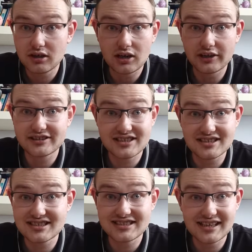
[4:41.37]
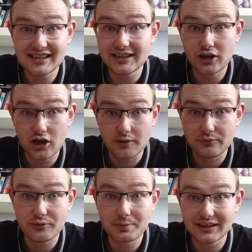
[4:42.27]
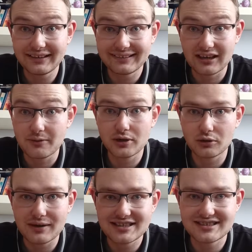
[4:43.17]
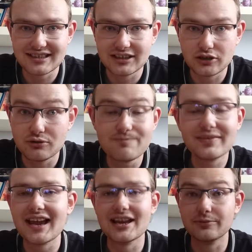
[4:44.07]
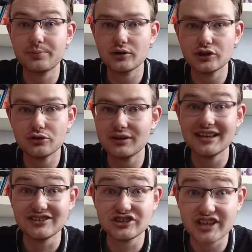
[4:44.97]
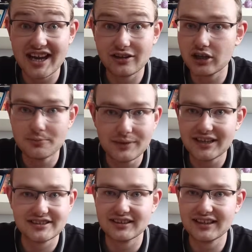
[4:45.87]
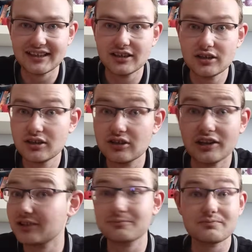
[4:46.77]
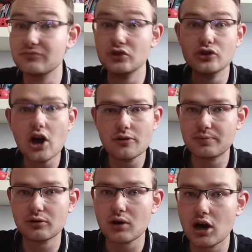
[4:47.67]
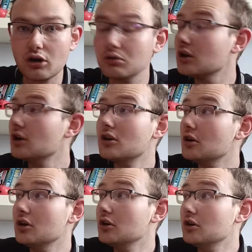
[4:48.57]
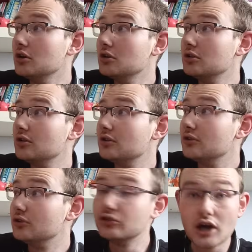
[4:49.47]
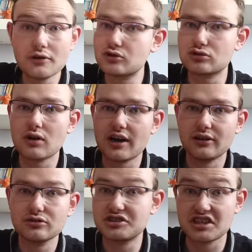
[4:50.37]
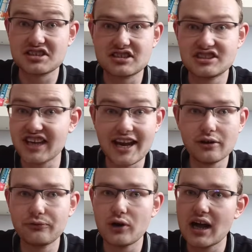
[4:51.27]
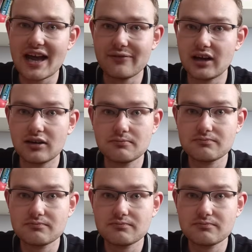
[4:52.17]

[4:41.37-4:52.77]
I sincerely hope the police come arresting you and put you in jail immediately. Like, no parole, no trial, just jail forever.